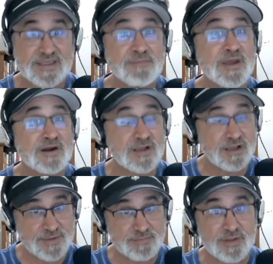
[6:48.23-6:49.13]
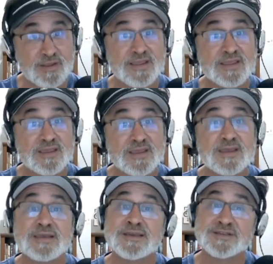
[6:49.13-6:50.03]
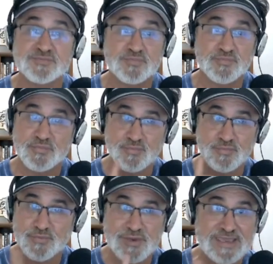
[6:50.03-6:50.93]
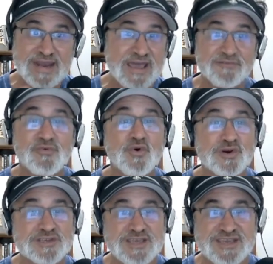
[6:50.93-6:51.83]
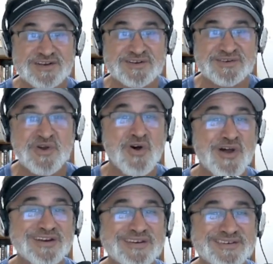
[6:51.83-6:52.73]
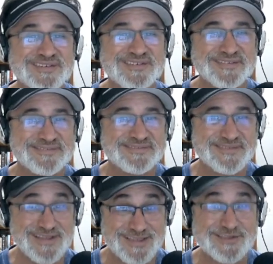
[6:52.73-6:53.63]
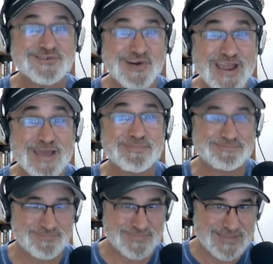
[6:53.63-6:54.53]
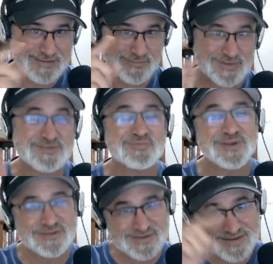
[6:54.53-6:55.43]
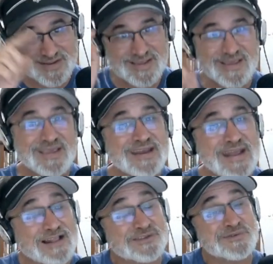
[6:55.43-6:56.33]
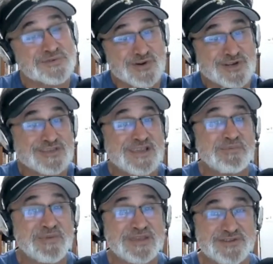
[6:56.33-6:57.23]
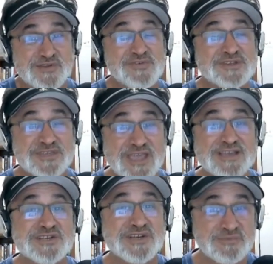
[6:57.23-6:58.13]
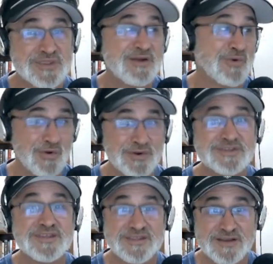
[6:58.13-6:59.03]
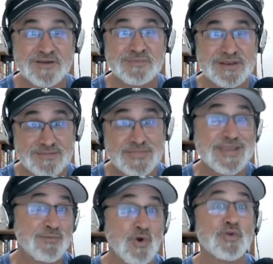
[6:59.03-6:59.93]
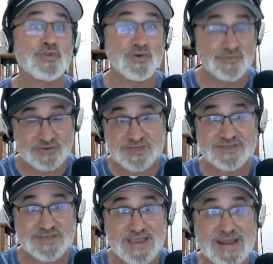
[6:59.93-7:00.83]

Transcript: They better come to play because we cannot afford to get caught in the trap. That was when Canales was running Tampa Bay's offense last year when they rolled into the dome and they rolled over us.